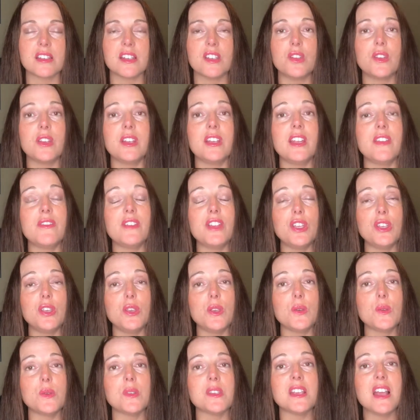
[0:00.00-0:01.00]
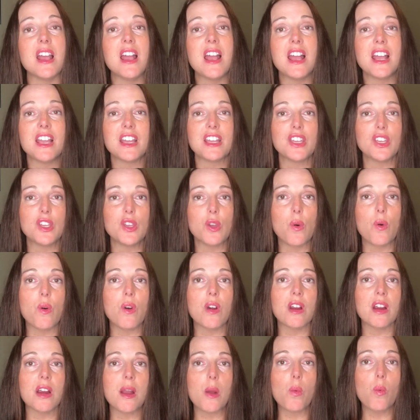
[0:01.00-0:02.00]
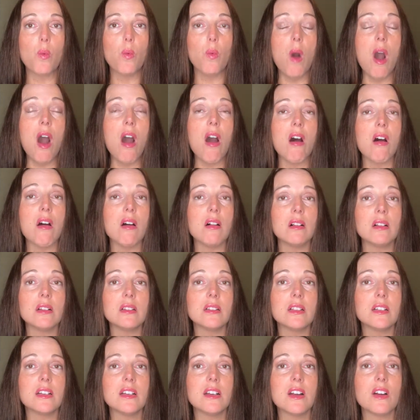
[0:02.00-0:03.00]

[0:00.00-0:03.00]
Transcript: You can even use your wall